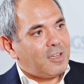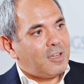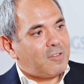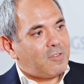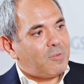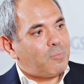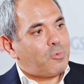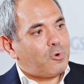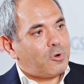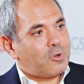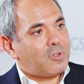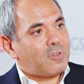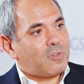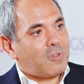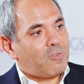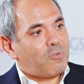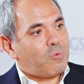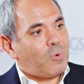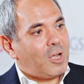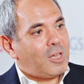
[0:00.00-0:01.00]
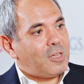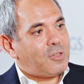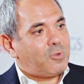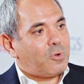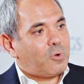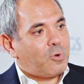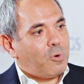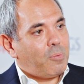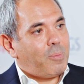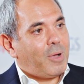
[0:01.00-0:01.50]
It's important as well to
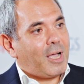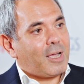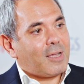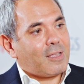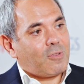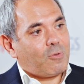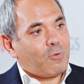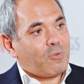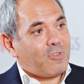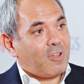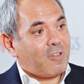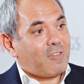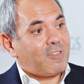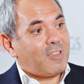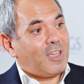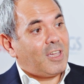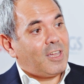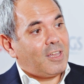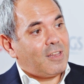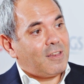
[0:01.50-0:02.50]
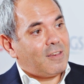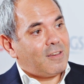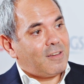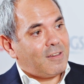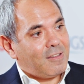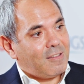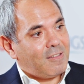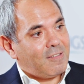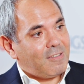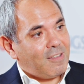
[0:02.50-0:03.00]
go back to sustain
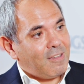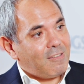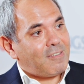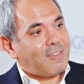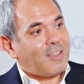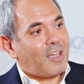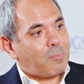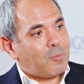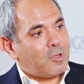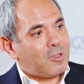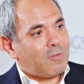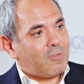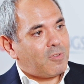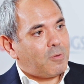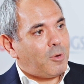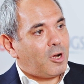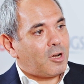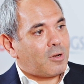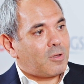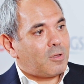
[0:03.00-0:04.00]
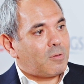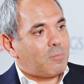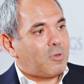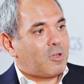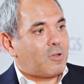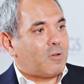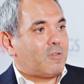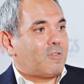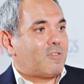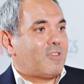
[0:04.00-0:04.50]
this segment of the market,
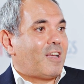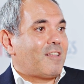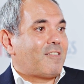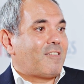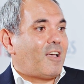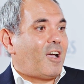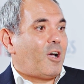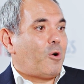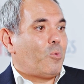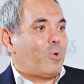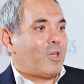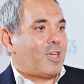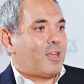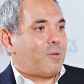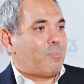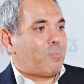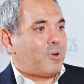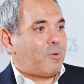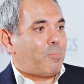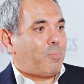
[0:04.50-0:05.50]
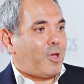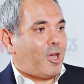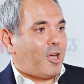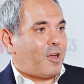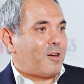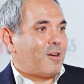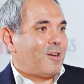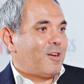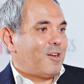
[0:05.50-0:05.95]
because that's how we can prepare